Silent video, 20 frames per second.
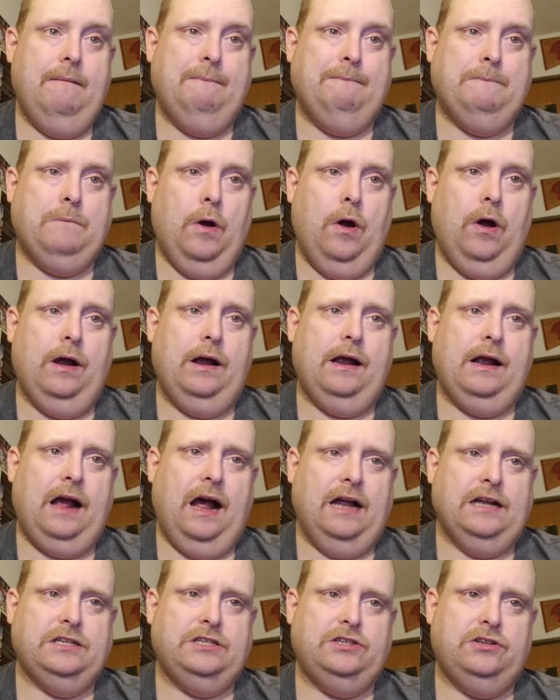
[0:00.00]
Mark
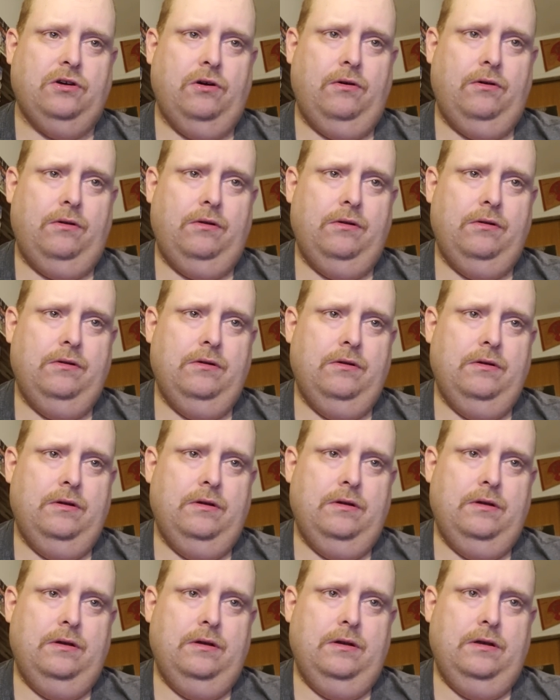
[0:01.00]
Gasol
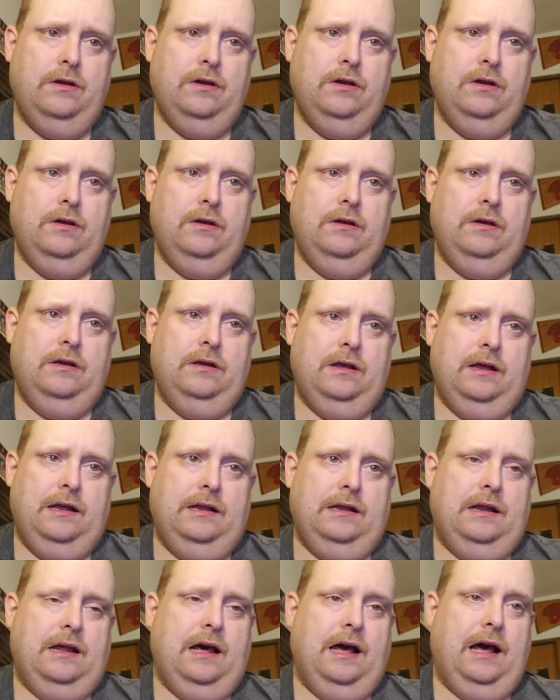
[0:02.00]

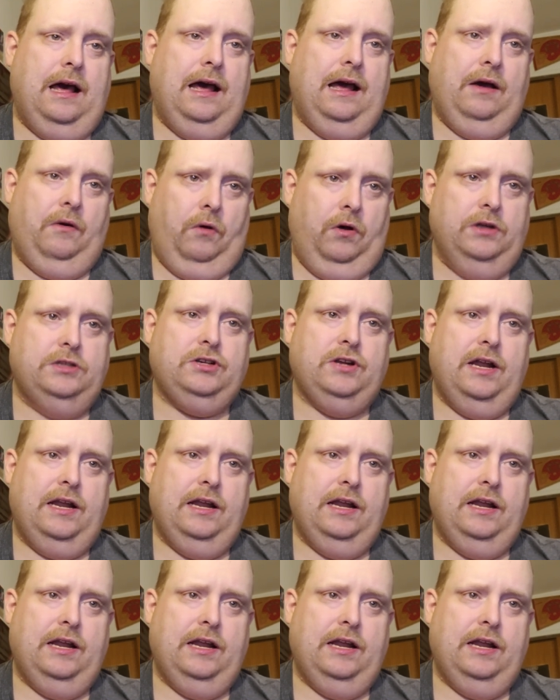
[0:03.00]
also